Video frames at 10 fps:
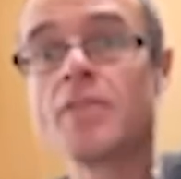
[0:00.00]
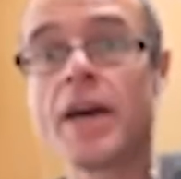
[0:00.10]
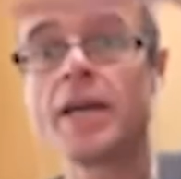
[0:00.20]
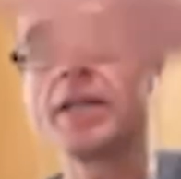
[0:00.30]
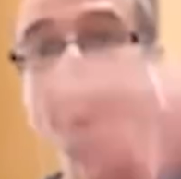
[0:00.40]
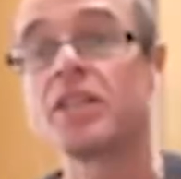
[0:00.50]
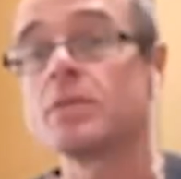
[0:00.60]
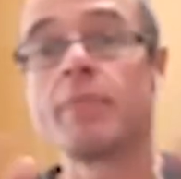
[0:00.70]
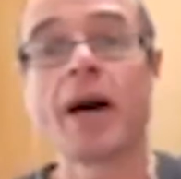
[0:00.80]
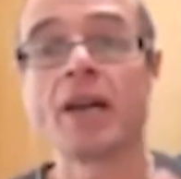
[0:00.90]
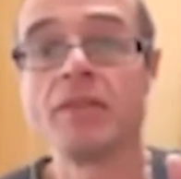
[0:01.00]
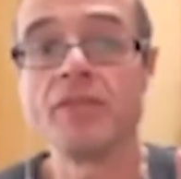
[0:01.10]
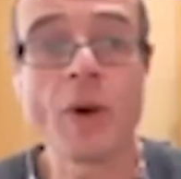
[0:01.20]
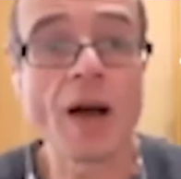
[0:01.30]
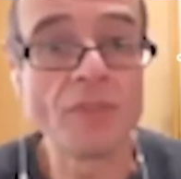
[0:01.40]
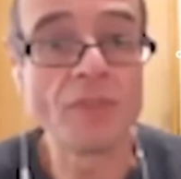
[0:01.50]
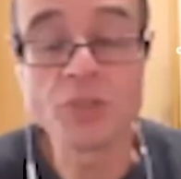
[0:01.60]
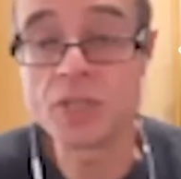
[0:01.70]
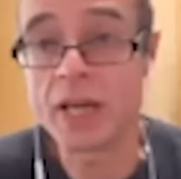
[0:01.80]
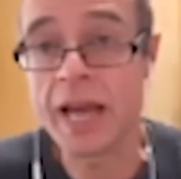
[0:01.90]
then it doesn't matter if you have
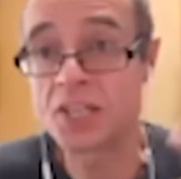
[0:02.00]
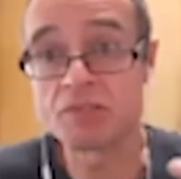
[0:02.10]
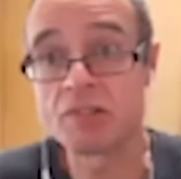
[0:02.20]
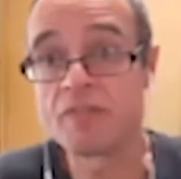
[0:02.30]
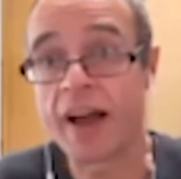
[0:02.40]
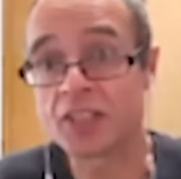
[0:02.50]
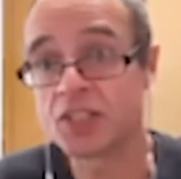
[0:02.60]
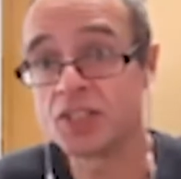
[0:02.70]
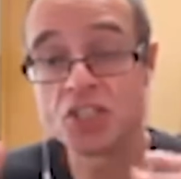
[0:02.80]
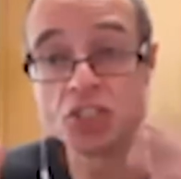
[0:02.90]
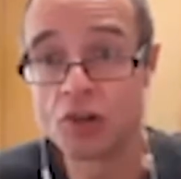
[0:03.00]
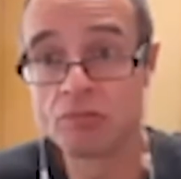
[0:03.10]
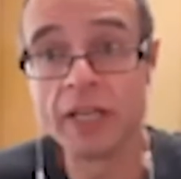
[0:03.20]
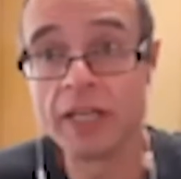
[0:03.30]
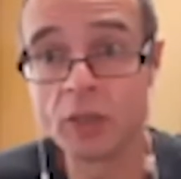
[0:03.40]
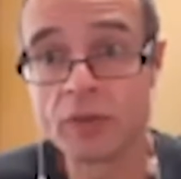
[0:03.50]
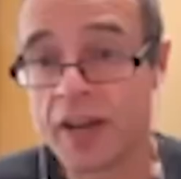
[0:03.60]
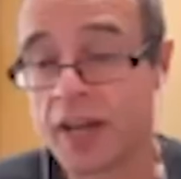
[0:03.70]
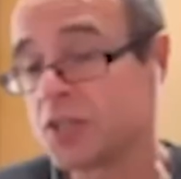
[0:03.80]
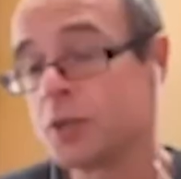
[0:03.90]
those extra factors, it's not really going to
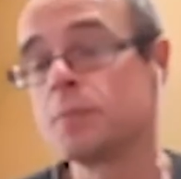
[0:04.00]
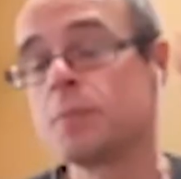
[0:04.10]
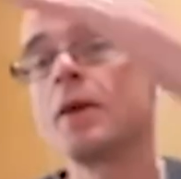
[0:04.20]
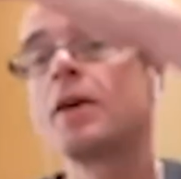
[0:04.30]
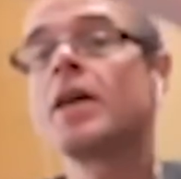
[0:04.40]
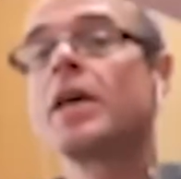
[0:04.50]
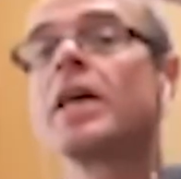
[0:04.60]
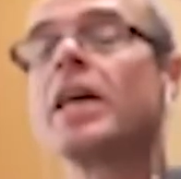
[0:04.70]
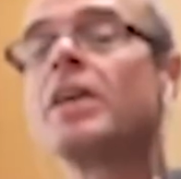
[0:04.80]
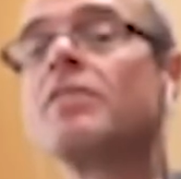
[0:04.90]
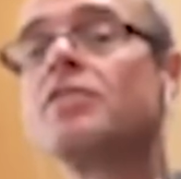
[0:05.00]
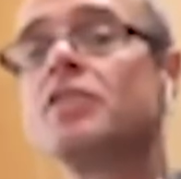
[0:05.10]
affect you. If yep.